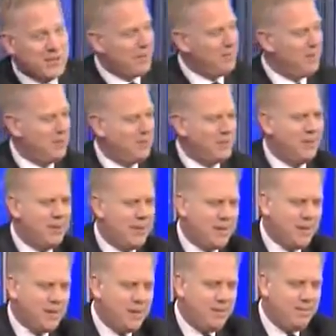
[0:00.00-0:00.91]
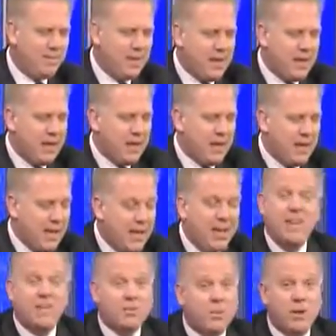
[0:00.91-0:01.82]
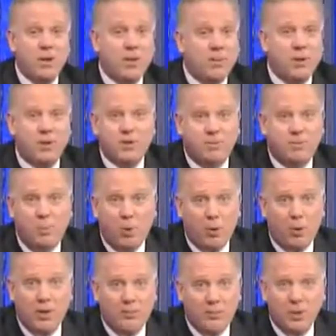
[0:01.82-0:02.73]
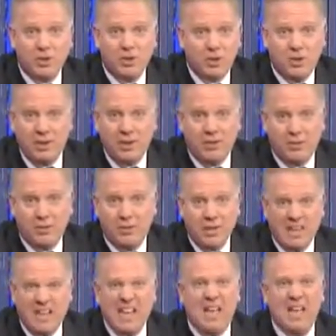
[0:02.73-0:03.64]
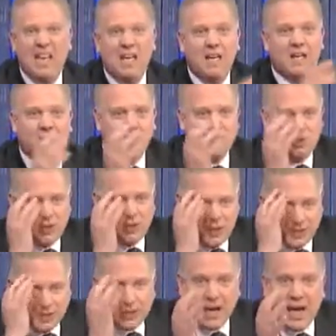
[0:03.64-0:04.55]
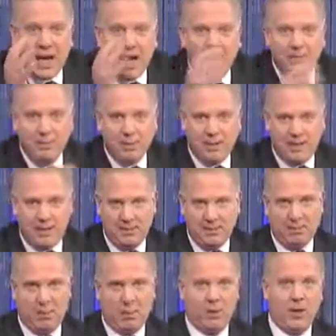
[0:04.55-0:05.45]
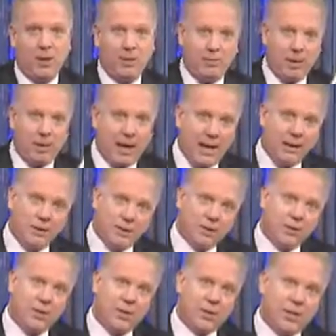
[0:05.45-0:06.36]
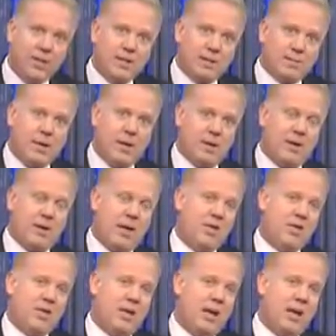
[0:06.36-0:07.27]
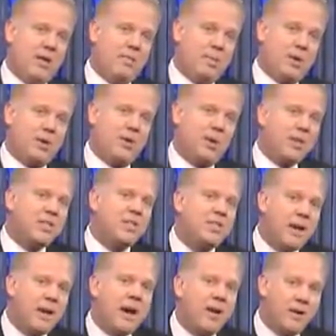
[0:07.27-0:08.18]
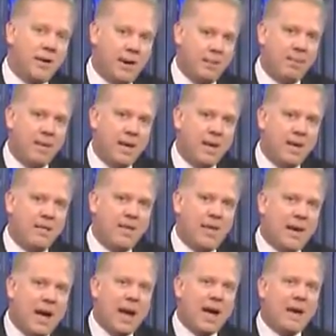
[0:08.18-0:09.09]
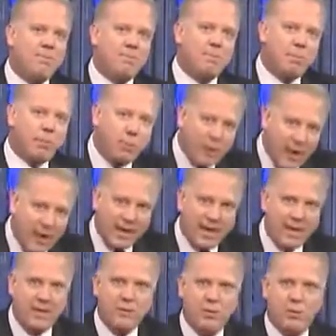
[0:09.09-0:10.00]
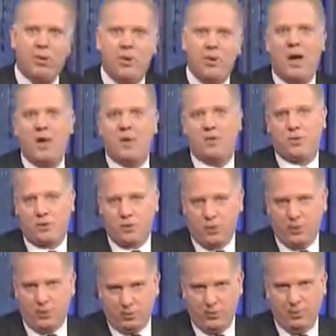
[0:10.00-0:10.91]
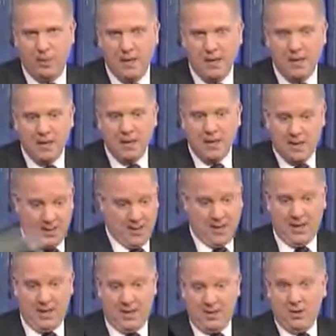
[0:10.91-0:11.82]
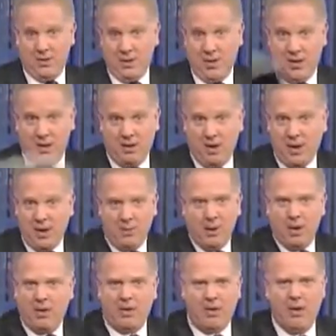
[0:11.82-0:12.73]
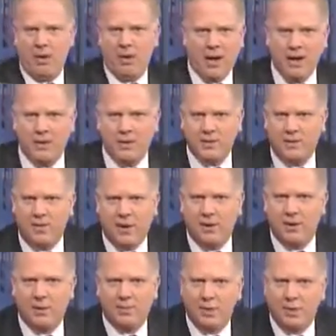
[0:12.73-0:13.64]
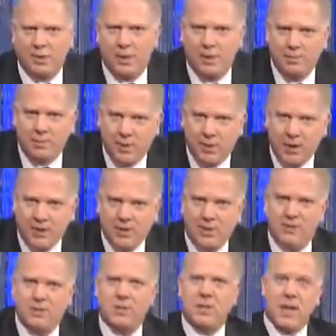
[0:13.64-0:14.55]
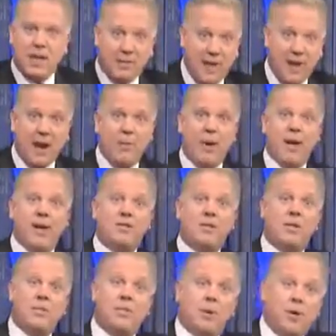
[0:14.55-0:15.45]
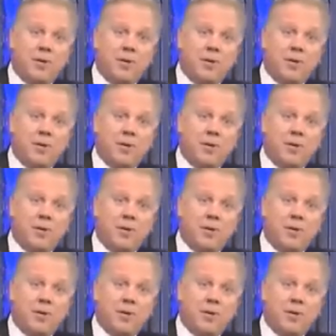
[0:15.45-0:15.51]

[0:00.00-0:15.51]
resemblance to me, doesn't it? It is one of the most boring books you'll ever read. It is just eye-bleed boring. But I learned things about our nation and the progressive era that I prayed were not true. And I didn't go here. I went to all kinds of other books on progressives. And then I went to the